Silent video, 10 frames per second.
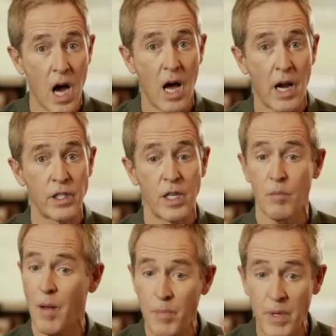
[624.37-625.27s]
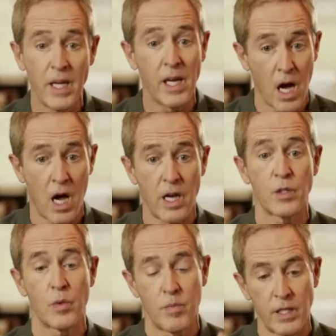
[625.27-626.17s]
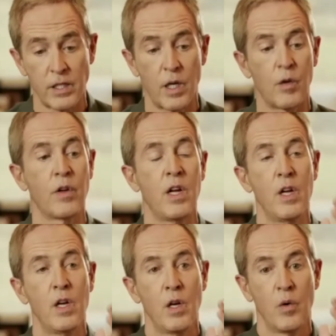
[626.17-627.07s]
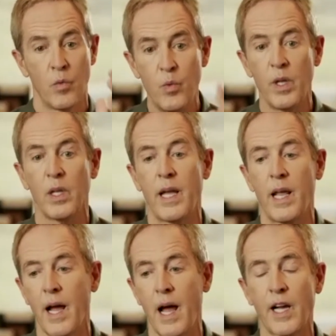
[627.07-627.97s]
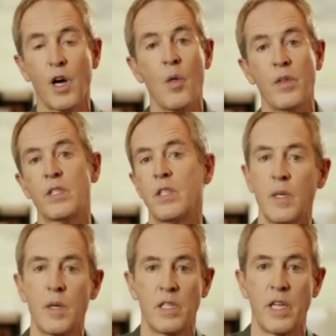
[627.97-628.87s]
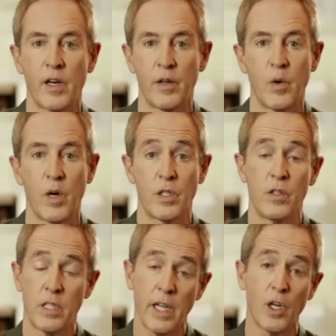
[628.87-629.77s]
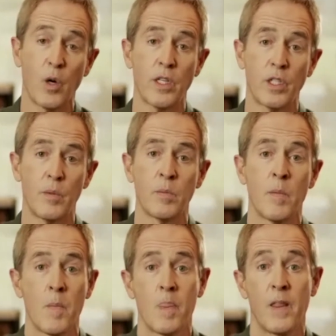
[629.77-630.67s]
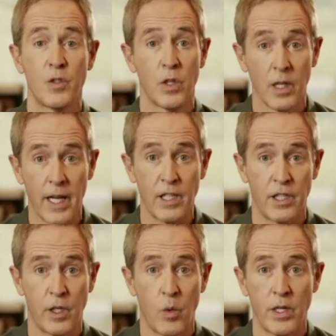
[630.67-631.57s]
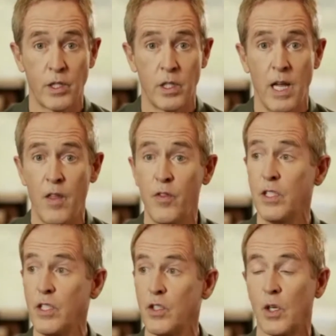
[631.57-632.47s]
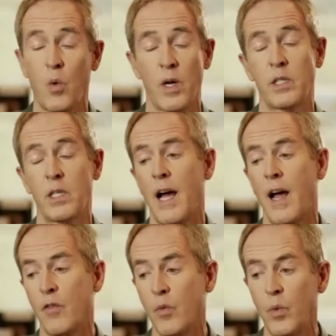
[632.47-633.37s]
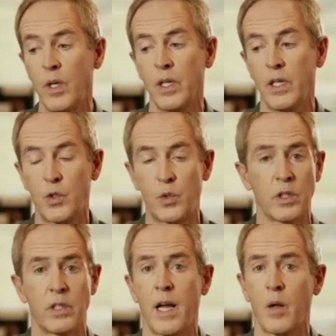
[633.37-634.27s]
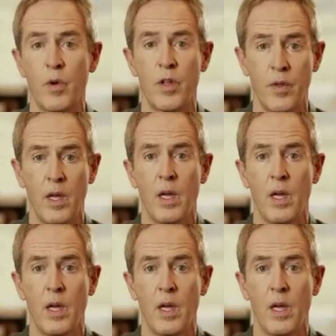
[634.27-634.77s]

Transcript: honest? Am I being honest with myself? Really? And I call this the integrity question. The second question is the legacy question. And this is the question I've really drilled down with